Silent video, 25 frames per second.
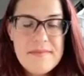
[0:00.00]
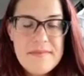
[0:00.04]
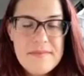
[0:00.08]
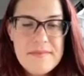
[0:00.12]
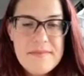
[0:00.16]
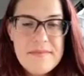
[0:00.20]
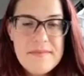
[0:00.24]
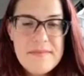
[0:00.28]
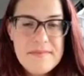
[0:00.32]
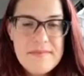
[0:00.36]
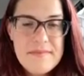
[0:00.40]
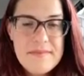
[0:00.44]

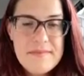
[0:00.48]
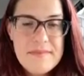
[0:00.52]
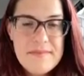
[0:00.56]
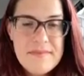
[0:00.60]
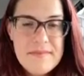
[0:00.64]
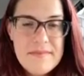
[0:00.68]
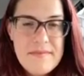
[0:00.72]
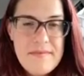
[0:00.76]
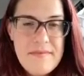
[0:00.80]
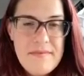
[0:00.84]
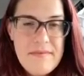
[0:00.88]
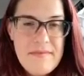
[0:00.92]

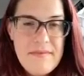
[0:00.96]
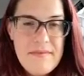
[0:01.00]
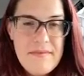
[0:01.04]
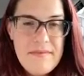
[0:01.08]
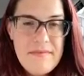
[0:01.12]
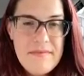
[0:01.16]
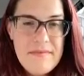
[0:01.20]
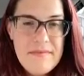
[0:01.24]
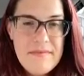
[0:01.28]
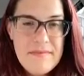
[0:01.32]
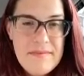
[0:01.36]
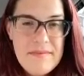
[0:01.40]

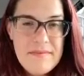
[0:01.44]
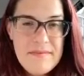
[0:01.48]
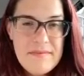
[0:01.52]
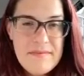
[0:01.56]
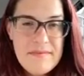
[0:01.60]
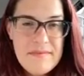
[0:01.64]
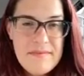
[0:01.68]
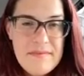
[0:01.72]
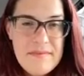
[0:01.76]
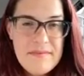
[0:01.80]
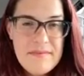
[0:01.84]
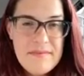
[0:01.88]

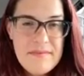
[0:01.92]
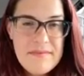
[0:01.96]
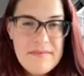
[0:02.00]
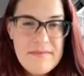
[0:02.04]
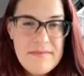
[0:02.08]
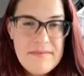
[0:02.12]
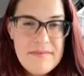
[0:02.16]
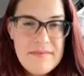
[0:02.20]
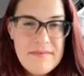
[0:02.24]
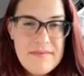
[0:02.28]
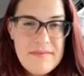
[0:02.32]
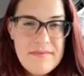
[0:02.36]

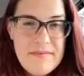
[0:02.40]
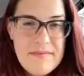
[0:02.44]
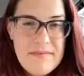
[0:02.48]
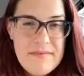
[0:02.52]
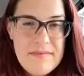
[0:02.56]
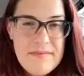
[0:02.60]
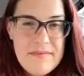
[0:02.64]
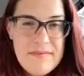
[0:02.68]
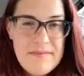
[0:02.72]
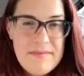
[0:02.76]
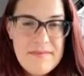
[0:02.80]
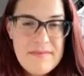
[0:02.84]

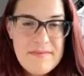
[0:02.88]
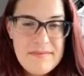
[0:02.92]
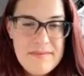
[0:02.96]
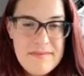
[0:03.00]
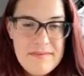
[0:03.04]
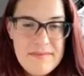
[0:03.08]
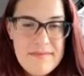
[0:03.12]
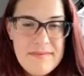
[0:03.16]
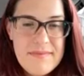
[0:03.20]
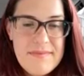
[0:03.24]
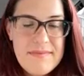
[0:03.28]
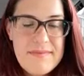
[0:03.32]

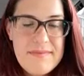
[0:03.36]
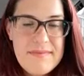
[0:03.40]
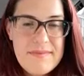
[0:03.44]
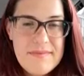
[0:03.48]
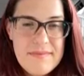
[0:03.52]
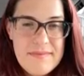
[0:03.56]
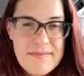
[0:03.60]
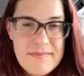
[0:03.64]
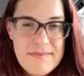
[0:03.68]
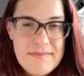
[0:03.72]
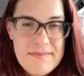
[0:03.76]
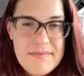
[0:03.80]

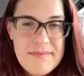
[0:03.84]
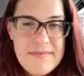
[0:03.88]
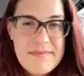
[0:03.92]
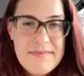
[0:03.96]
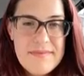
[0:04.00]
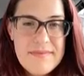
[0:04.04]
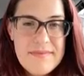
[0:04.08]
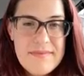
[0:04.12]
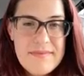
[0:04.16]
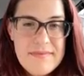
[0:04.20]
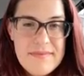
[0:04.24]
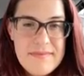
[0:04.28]

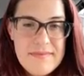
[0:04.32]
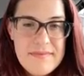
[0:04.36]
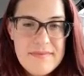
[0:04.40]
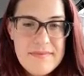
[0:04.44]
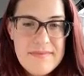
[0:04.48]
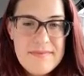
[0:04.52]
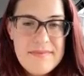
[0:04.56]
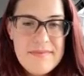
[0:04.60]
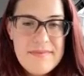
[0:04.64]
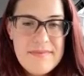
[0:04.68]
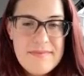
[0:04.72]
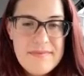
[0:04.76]

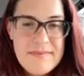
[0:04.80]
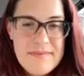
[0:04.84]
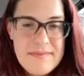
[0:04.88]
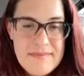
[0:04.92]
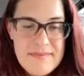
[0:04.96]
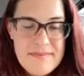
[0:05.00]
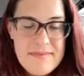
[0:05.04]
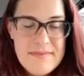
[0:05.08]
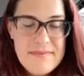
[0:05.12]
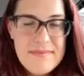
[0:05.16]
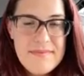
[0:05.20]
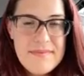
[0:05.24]

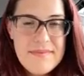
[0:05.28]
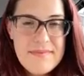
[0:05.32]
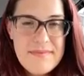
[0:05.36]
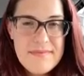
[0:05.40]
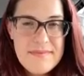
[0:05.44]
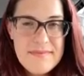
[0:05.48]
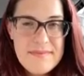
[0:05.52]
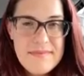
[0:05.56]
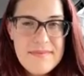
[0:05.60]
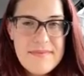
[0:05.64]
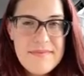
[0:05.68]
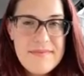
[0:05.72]

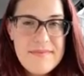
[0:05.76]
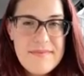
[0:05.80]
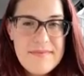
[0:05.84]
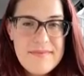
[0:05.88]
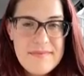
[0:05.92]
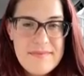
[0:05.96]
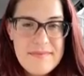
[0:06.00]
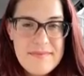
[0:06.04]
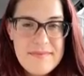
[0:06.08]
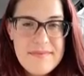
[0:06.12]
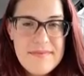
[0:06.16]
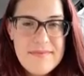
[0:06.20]

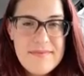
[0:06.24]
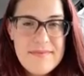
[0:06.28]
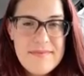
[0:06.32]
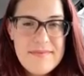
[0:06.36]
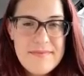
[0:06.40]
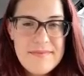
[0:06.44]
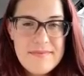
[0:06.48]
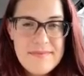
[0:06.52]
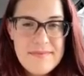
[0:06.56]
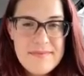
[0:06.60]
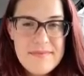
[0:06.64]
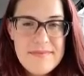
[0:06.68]

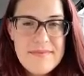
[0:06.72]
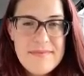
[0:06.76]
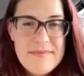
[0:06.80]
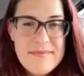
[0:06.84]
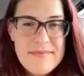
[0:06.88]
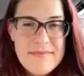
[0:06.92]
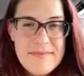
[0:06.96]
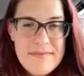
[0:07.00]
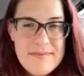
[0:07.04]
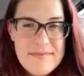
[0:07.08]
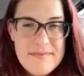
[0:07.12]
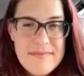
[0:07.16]

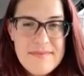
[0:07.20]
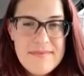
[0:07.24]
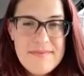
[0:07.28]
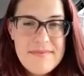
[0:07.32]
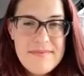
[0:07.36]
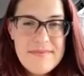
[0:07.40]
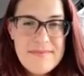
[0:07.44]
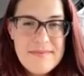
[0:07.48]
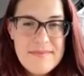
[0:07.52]
This person isn't speaking.